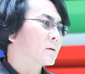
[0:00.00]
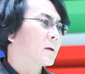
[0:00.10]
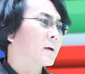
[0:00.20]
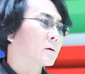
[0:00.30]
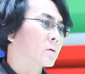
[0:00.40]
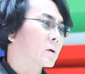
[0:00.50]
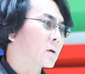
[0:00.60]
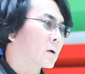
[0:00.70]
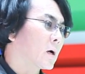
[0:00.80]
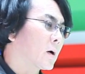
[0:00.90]
an
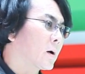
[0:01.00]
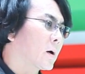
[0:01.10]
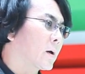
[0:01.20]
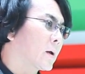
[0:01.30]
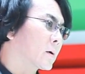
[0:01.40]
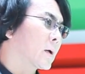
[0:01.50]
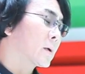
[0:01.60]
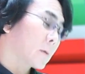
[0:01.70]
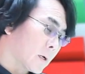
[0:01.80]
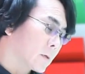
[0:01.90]

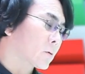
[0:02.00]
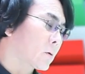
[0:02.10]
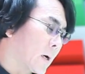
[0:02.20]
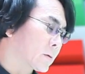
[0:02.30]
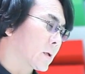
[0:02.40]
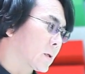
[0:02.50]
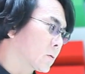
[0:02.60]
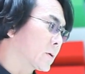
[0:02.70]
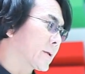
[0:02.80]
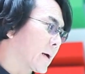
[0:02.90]

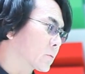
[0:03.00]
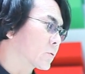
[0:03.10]
electromagnetic linear